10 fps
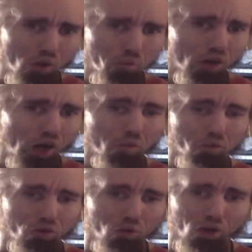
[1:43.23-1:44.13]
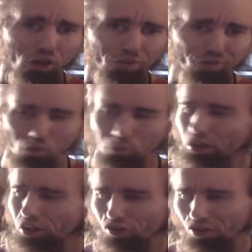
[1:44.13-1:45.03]
up an opportunity for
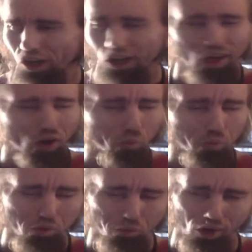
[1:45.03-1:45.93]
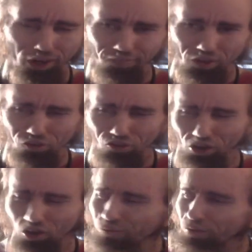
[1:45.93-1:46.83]
me to try to help people like
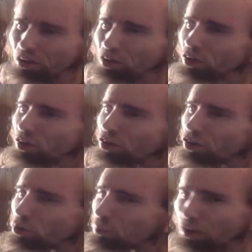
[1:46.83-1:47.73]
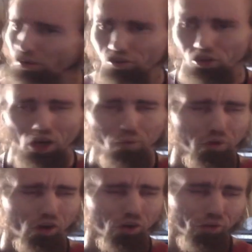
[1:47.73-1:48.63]
myself to put a stop
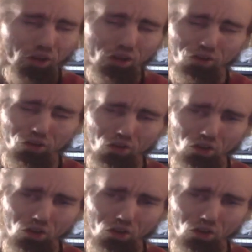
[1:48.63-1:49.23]
to all this.